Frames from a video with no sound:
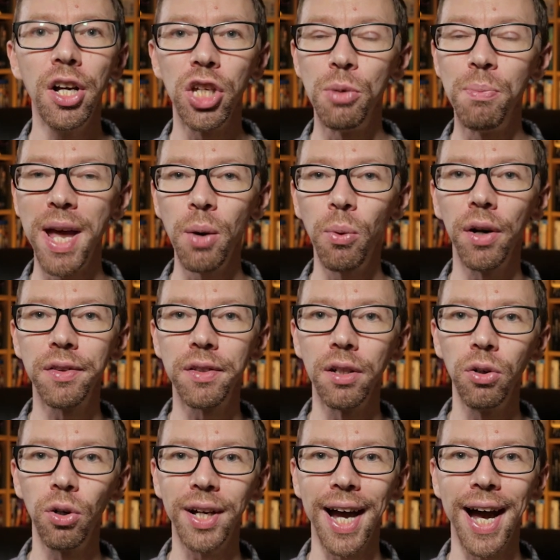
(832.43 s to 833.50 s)
you may want to
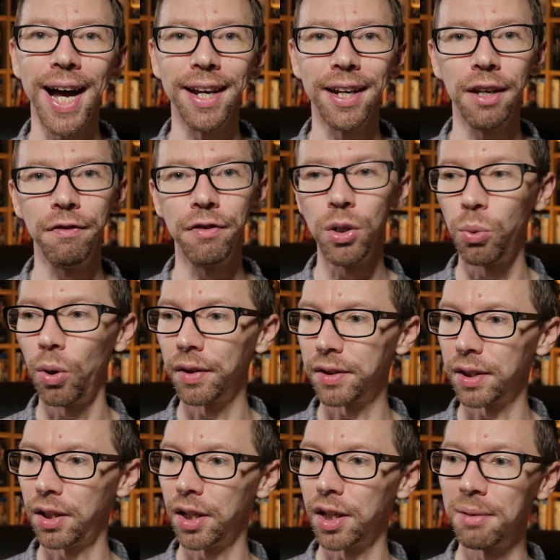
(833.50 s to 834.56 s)
look at if you want
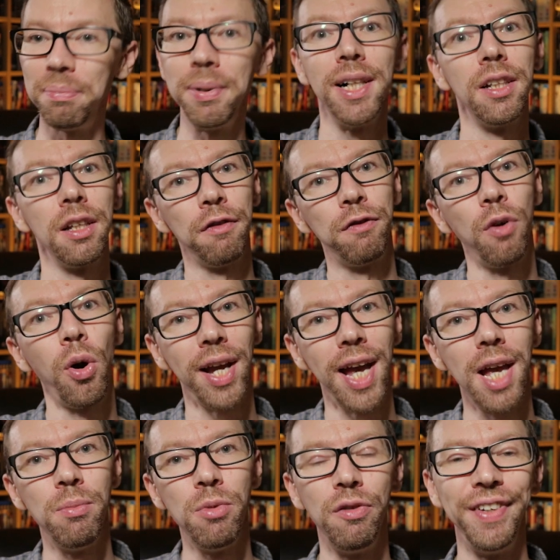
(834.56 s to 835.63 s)
to kind of build a
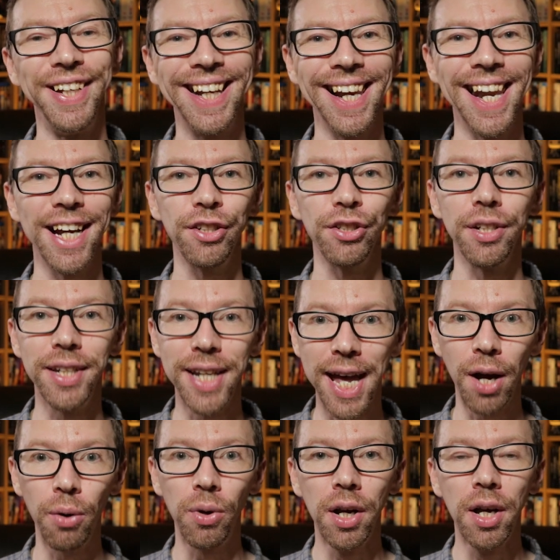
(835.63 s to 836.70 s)
4K movie collection
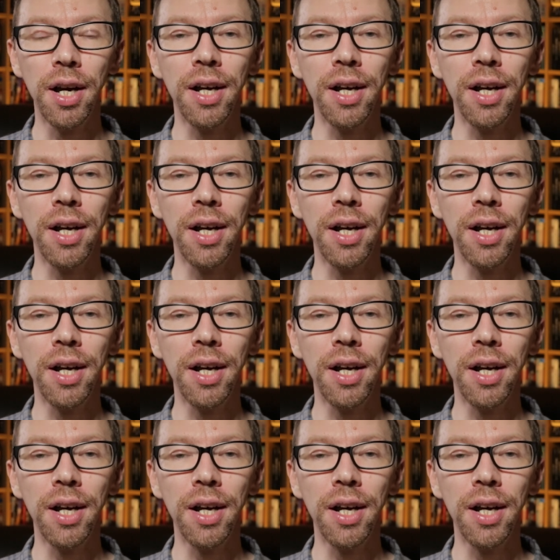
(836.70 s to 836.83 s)
now.